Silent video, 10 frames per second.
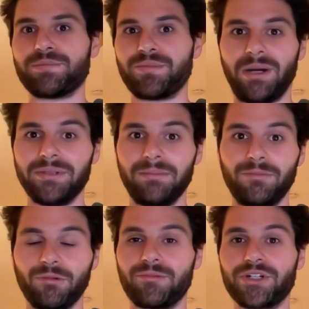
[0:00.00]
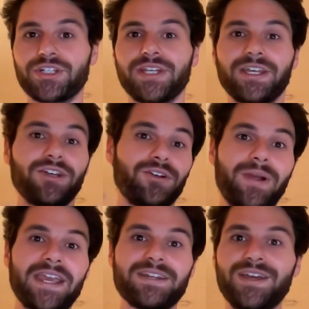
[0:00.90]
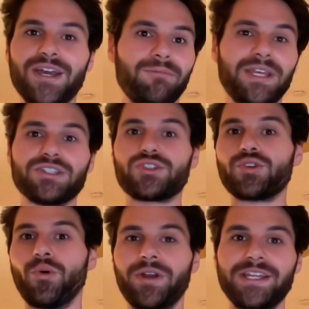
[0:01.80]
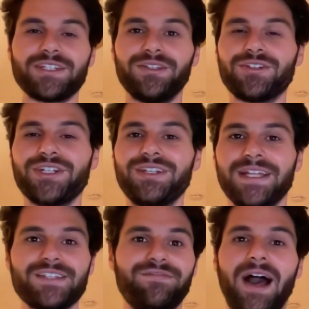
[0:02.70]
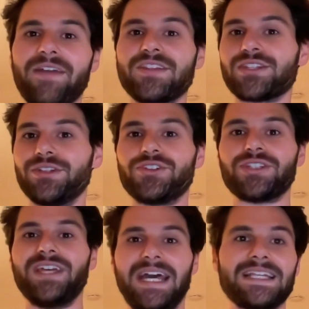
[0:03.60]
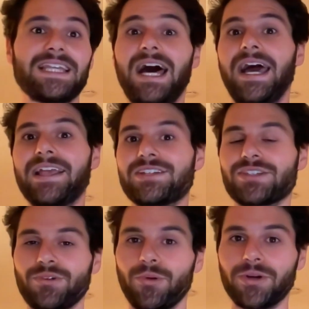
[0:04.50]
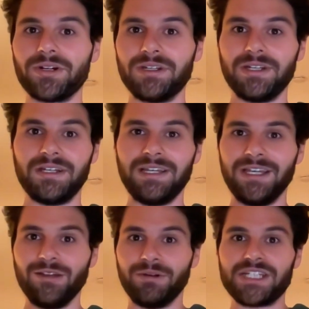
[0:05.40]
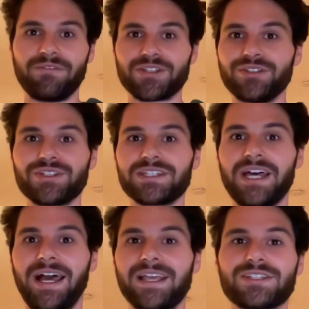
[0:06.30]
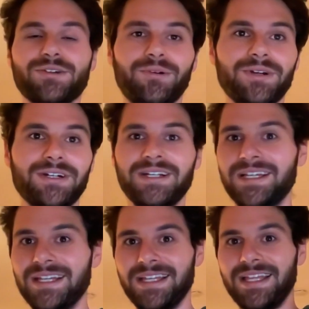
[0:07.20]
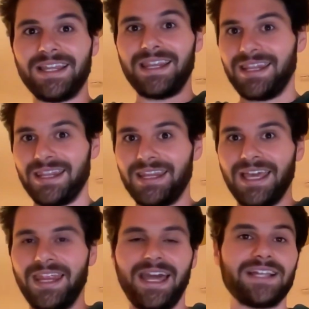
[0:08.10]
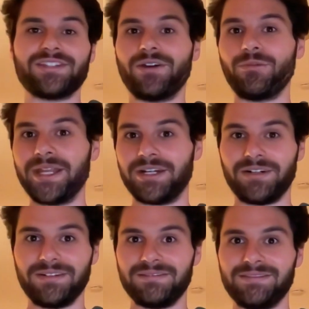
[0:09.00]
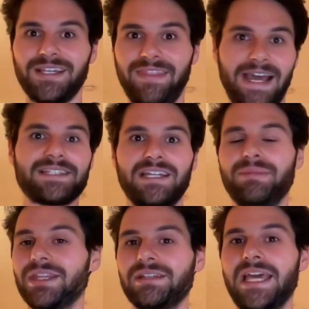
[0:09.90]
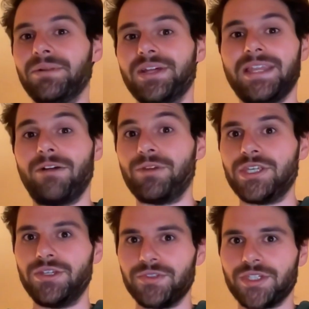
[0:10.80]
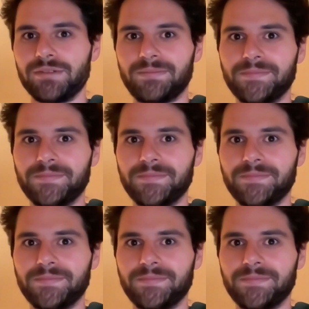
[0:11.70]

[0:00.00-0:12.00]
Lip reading: problem where we're just like, great, we can score any solution. Let's find the solution that has the highest score. Whichever solution has the highest score, that's our winner. And that's going to be the labeling that we use.